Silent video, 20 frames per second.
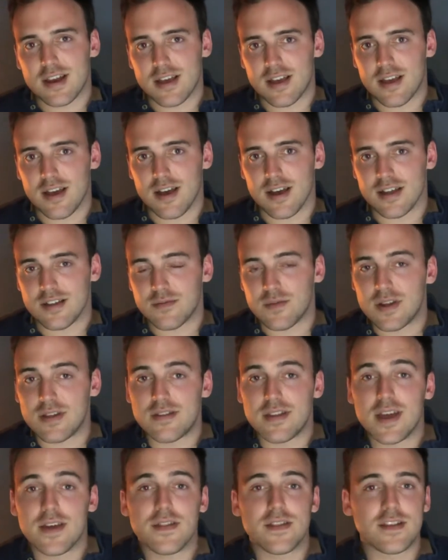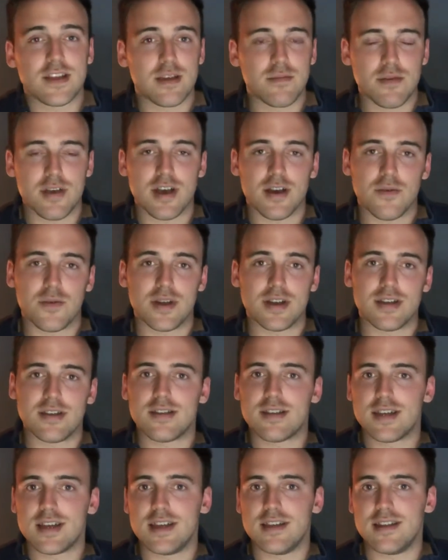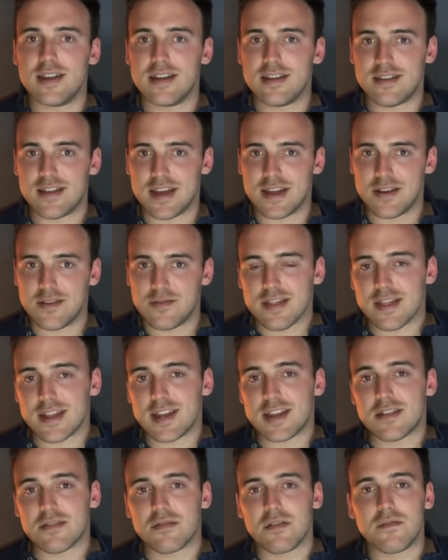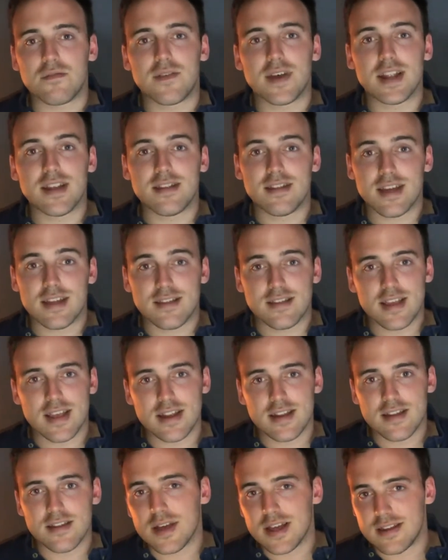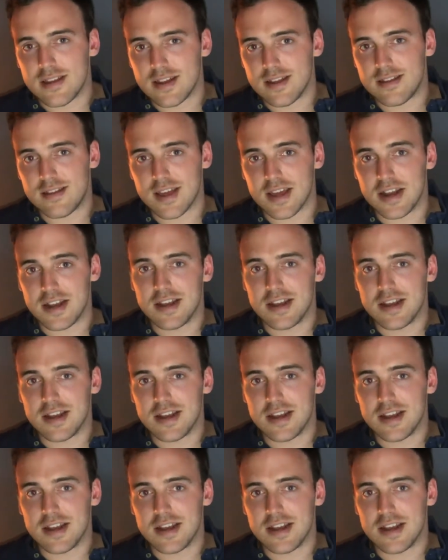car, as well as the other DBR1s, is insane. The list of events it attended is insane.